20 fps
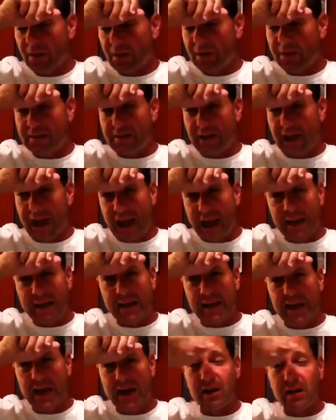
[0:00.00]
is it Hank
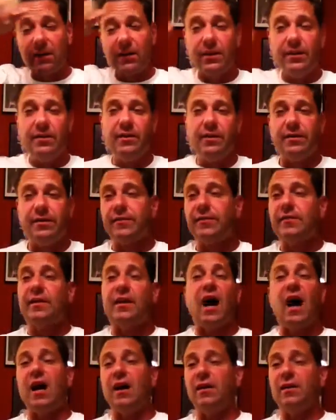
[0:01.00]
Conklin? It's
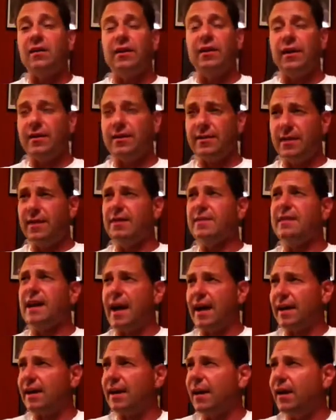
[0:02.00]
Conklin. I think it's
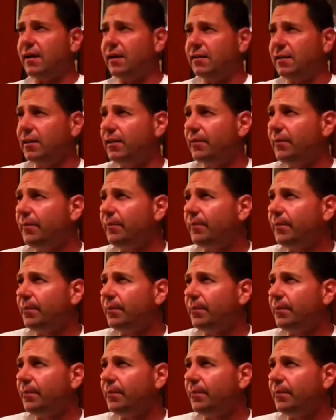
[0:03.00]
Hank Conklin.